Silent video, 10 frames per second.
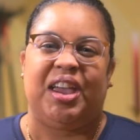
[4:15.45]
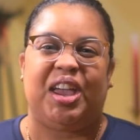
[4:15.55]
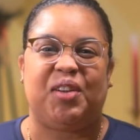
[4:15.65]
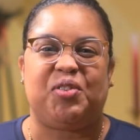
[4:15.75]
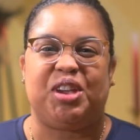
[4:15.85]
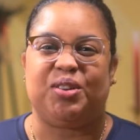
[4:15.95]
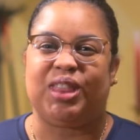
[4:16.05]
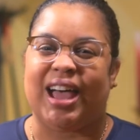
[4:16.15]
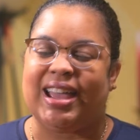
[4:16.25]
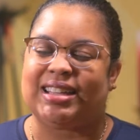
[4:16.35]
If you'd
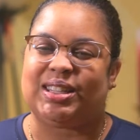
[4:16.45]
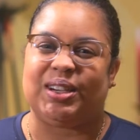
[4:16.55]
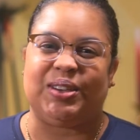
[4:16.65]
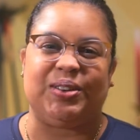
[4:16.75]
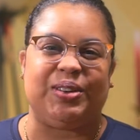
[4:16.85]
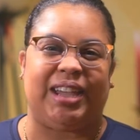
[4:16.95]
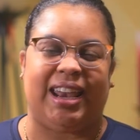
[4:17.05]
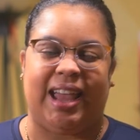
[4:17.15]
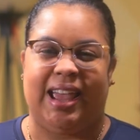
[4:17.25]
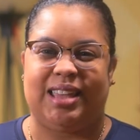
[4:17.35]
like to get
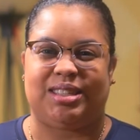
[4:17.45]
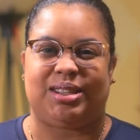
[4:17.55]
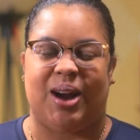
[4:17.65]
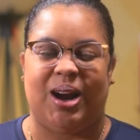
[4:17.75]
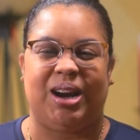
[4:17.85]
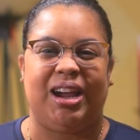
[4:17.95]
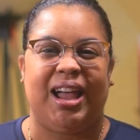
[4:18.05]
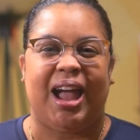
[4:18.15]
a head start,